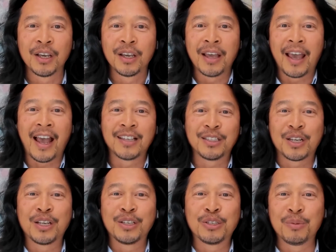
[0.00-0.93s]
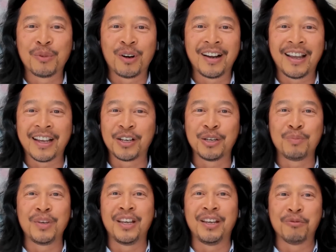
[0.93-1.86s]
As a consumer, it could
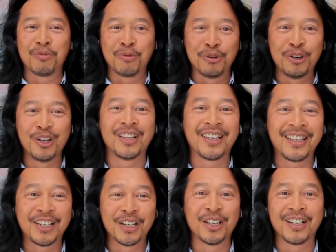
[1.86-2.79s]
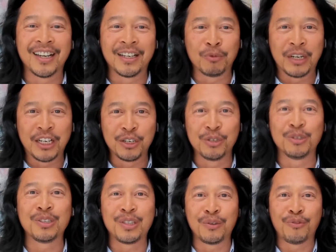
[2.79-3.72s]
be really good and
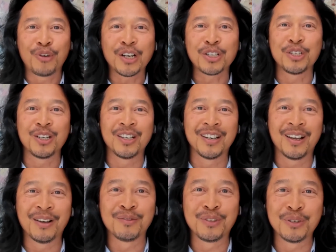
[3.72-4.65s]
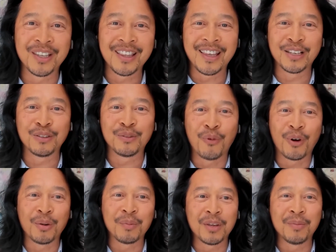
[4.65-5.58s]
reduce the friction of doing things
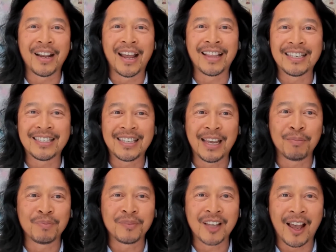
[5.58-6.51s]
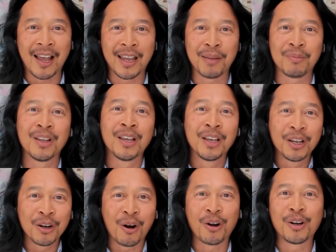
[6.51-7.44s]
for me. But at the same time,
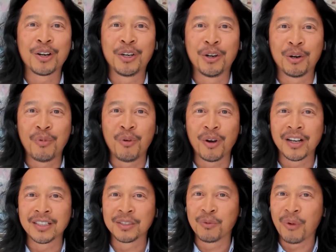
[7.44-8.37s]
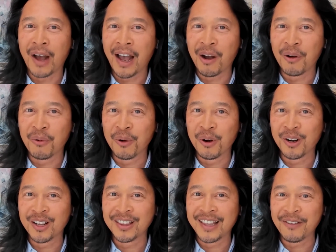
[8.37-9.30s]
Carter, to your point, is wow, where
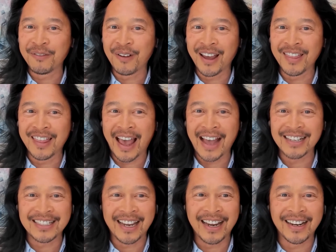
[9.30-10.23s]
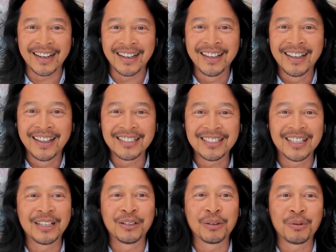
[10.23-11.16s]
did they find that data? That's a
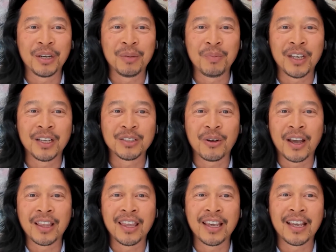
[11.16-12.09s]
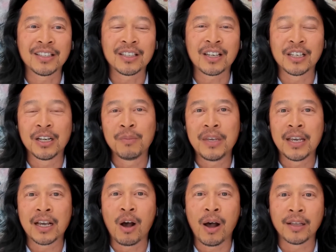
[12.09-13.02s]
little creepy. So I think it's going to be a
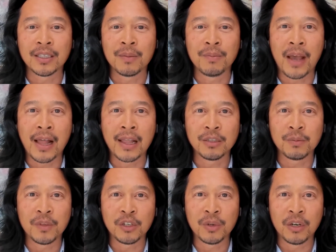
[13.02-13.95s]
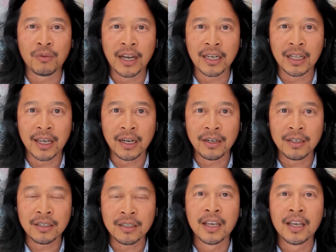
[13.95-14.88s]
constant balance between
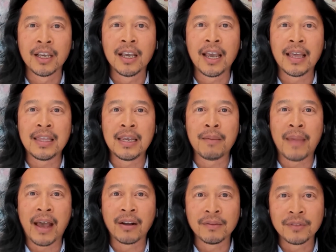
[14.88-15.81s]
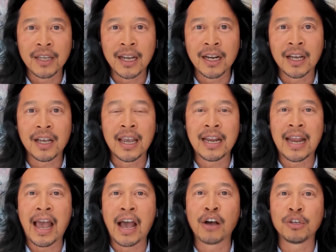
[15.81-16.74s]
regulators and the amount of data and
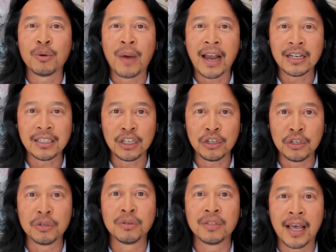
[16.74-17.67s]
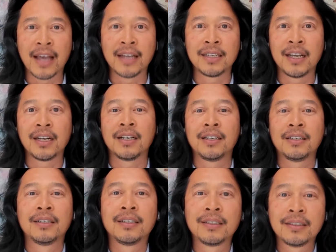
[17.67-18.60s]
how you actually use that data.
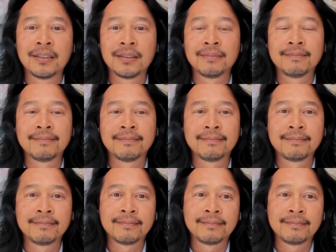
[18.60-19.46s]
Got it.